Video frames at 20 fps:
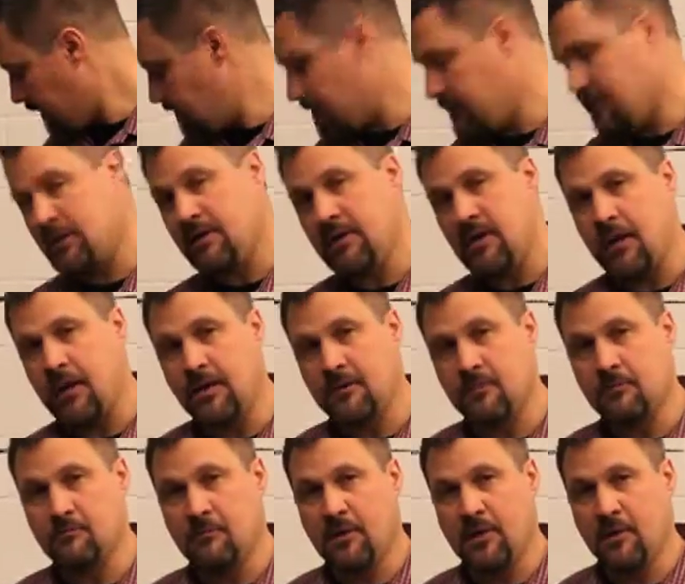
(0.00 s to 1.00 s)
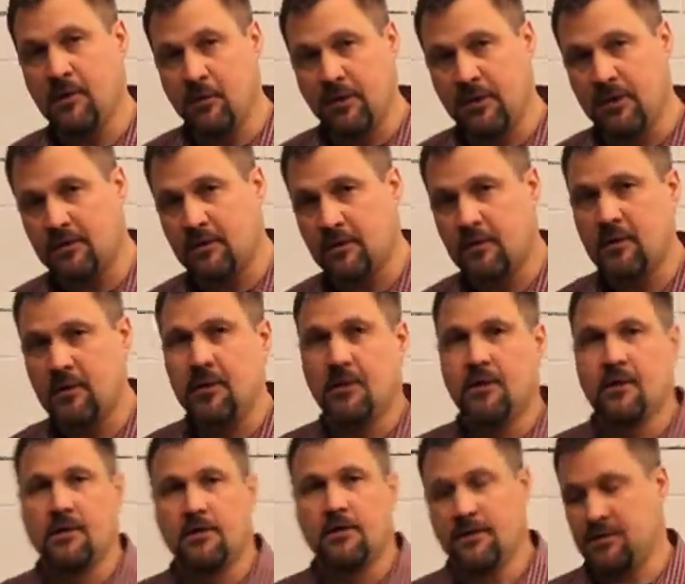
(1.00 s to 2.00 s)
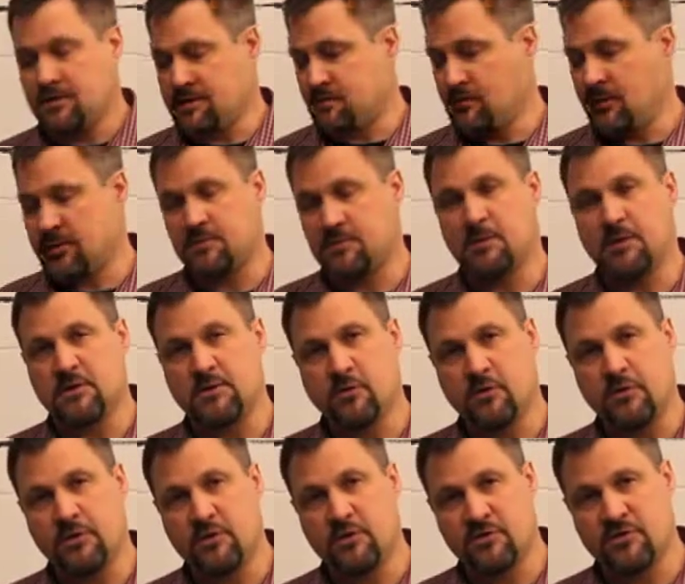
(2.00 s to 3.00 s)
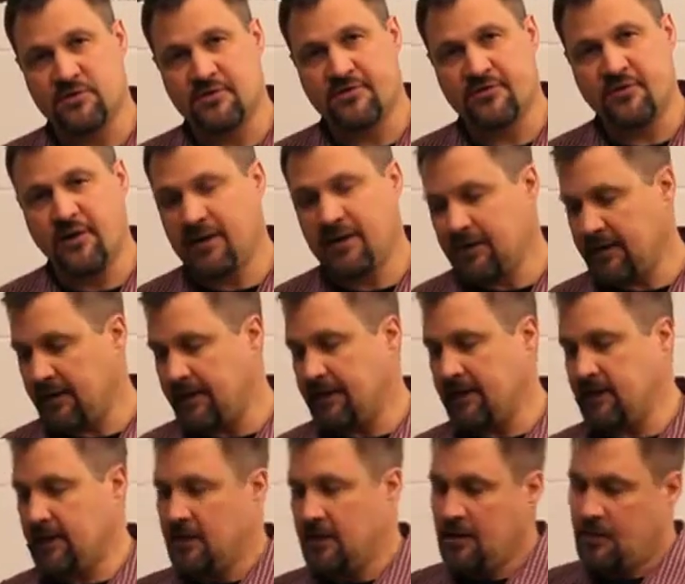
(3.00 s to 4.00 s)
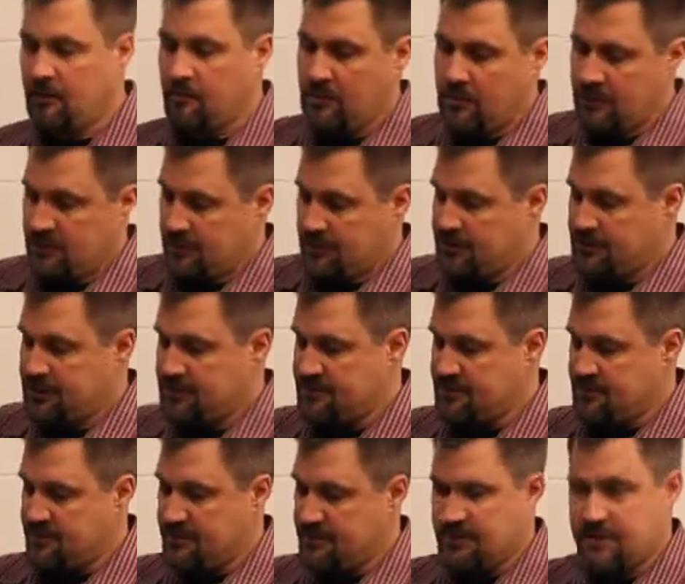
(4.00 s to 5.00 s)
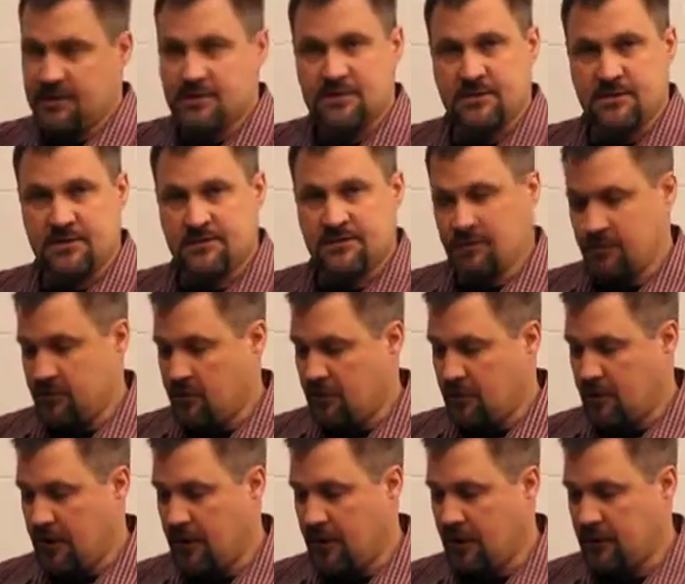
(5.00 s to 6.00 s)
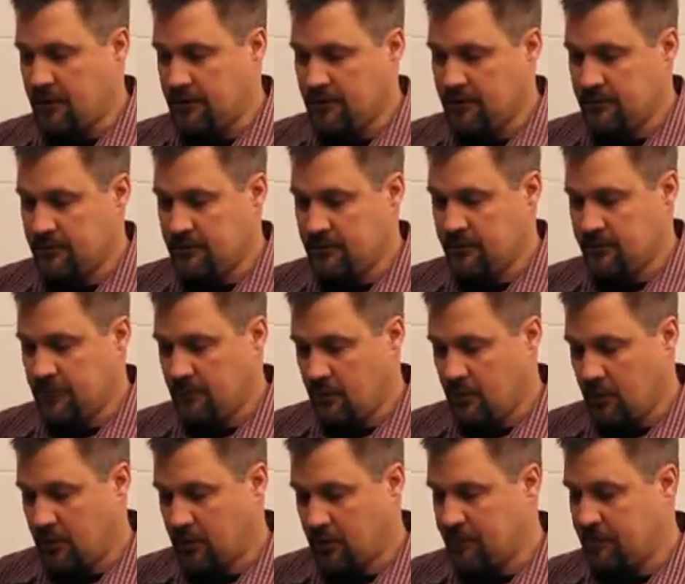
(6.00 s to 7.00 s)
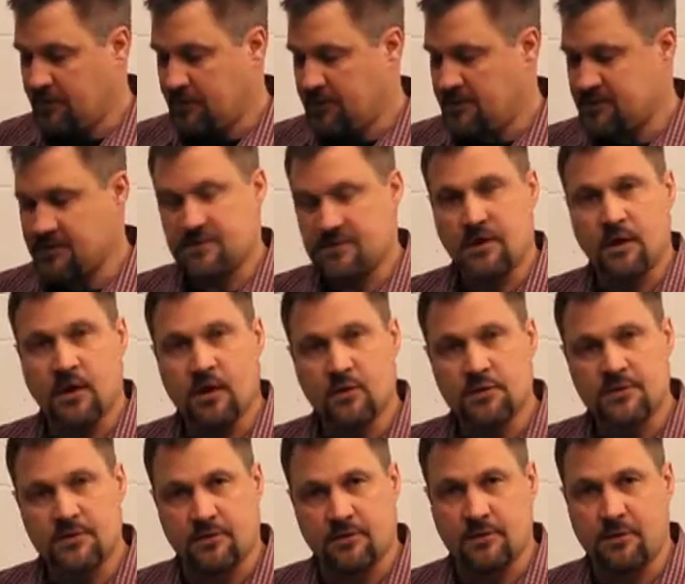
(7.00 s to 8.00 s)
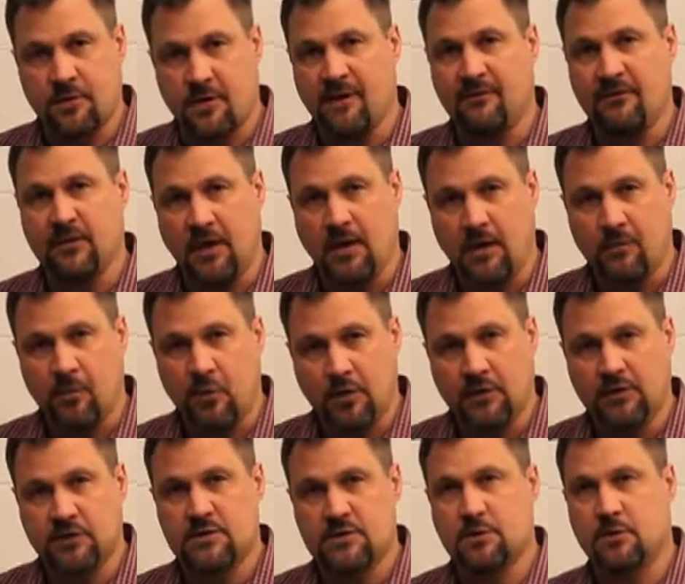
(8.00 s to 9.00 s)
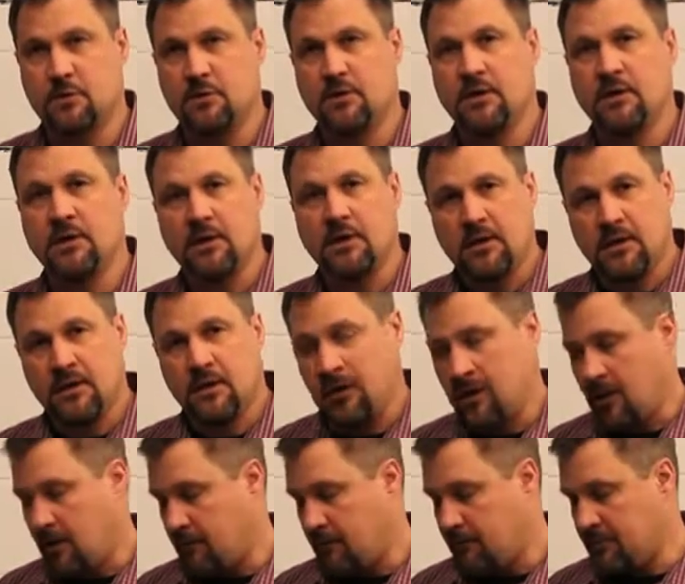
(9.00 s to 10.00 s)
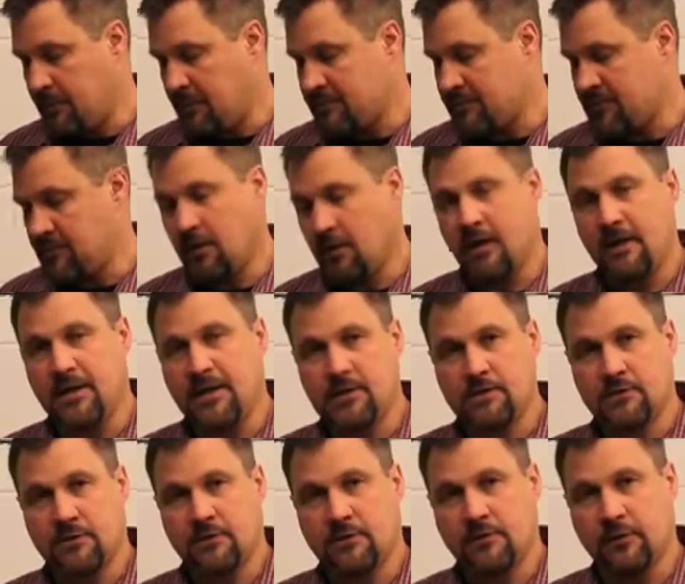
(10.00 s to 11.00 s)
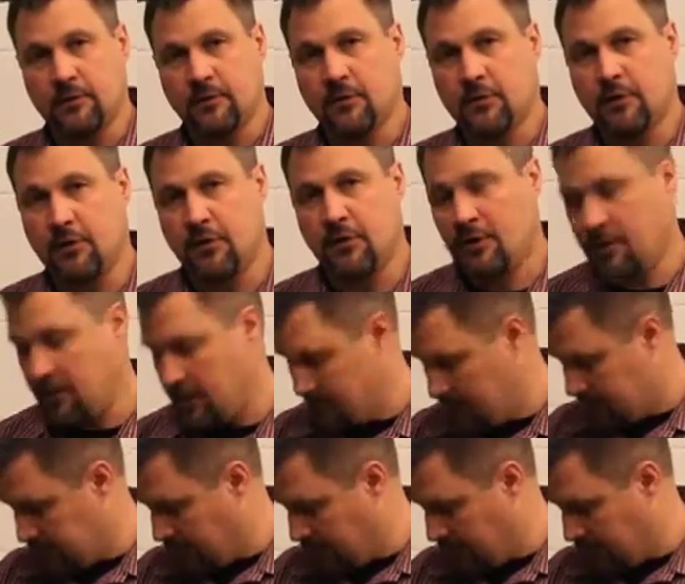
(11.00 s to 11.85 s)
The MIG welder is much more user-friendly because the distance from your hand to the workpiece is closer. You have a lot more control. It's a lot easier to learn.